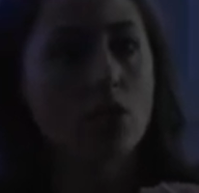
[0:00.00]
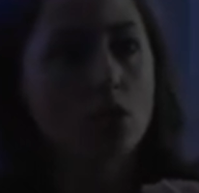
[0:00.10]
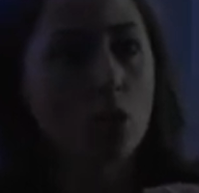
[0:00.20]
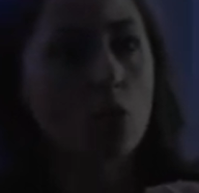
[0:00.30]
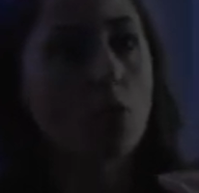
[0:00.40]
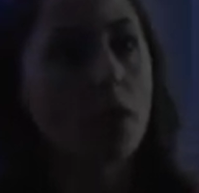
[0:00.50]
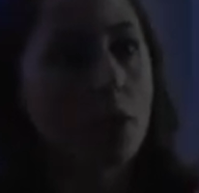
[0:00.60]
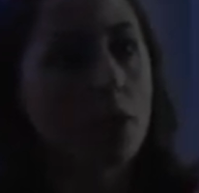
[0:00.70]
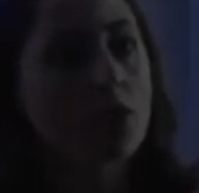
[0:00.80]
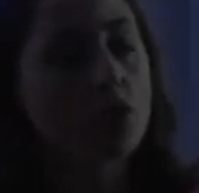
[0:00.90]
So
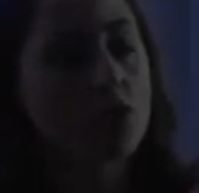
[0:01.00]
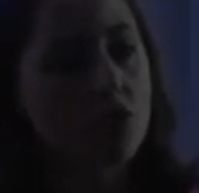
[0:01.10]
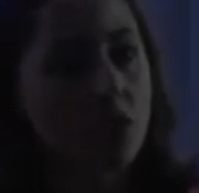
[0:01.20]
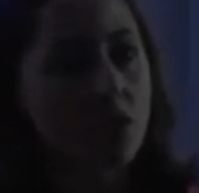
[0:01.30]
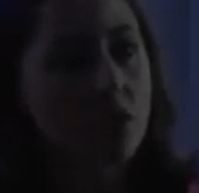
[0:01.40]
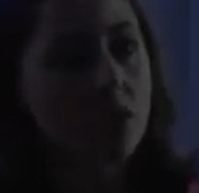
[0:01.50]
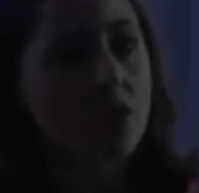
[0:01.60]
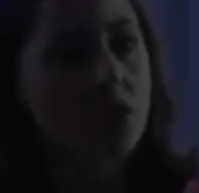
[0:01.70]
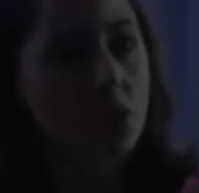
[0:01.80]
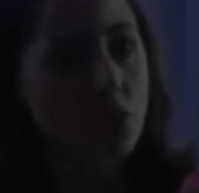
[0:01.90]
maybe understanding
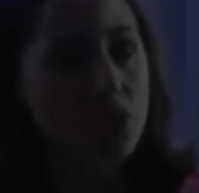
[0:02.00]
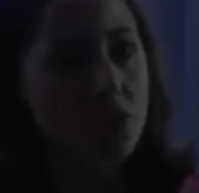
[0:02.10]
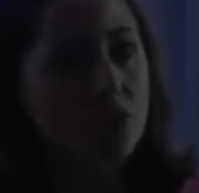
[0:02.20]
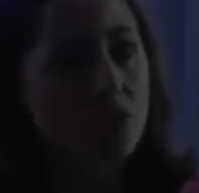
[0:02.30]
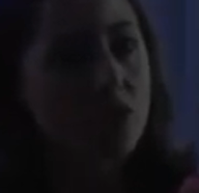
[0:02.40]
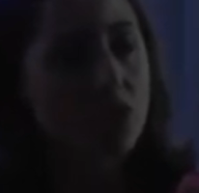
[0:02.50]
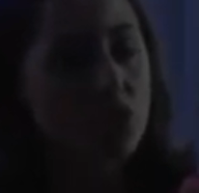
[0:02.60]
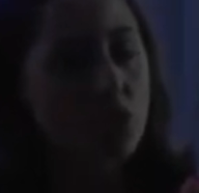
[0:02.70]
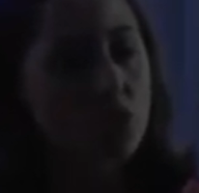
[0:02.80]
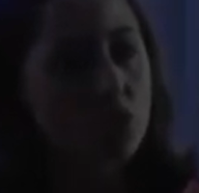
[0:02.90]
this person is
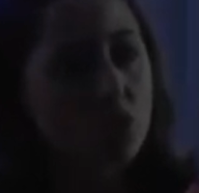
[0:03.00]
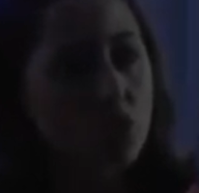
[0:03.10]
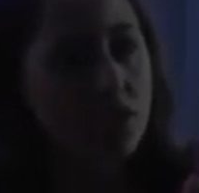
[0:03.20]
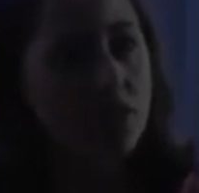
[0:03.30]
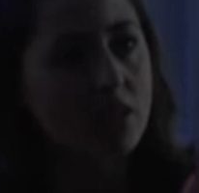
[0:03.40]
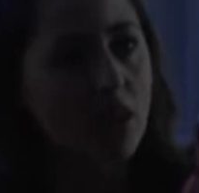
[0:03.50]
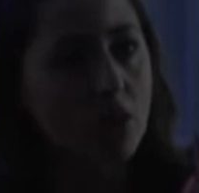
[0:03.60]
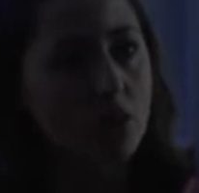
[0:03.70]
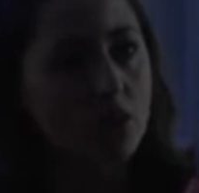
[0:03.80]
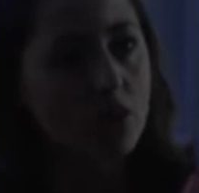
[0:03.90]
so stressed
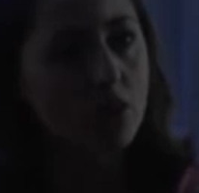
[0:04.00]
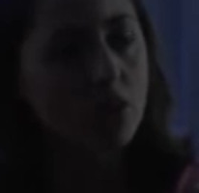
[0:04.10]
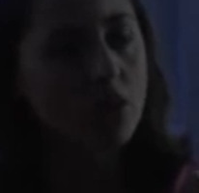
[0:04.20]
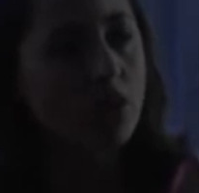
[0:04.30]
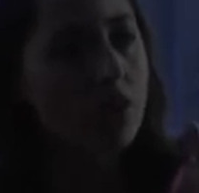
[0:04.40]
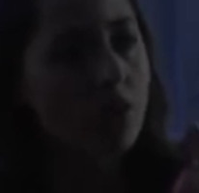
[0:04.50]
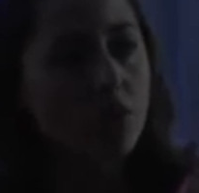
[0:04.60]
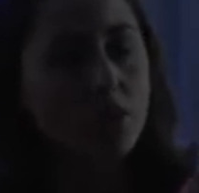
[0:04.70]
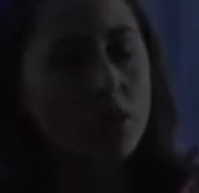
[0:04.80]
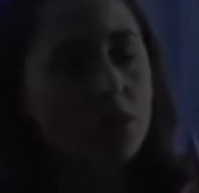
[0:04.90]
out that
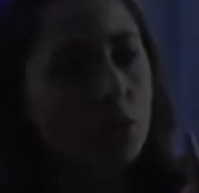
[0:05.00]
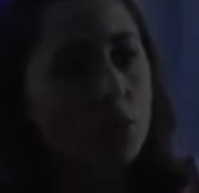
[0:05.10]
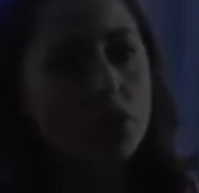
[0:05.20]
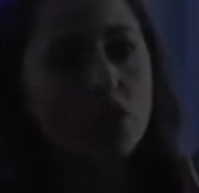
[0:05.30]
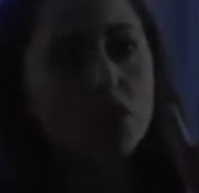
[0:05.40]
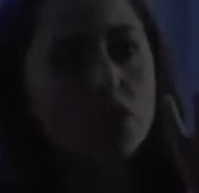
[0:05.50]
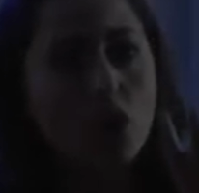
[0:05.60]
this person is